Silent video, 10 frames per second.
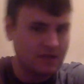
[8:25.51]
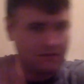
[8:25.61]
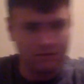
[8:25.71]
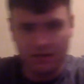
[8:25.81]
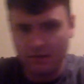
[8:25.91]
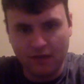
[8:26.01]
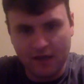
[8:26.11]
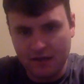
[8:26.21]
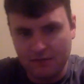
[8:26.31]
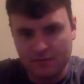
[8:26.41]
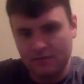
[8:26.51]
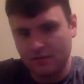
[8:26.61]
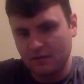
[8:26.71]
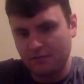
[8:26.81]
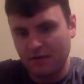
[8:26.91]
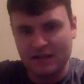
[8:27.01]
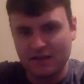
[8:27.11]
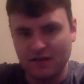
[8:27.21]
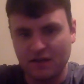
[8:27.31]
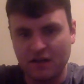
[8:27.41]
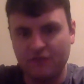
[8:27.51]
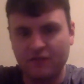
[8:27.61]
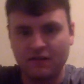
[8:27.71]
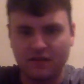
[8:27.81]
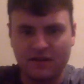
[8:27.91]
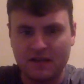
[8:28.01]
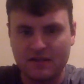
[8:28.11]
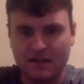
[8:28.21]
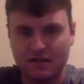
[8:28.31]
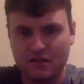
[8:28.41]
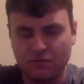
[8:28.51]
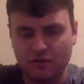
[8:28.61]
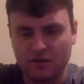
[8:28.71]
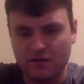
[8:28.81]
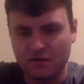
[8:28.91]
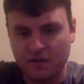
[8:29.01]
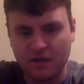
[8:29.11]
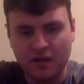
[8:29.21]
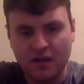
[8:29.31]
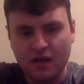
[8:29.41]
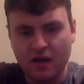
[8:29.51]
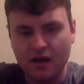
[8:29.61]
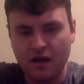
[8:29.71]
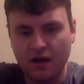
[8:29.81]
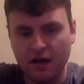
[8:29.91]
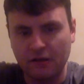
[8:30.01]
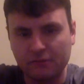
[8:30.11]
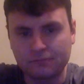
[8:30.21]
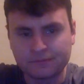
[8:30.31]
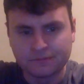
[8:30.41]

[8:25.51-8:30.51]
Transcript: Definitely can play him. But I just have a gut feeling that he's going to disappoint this week. You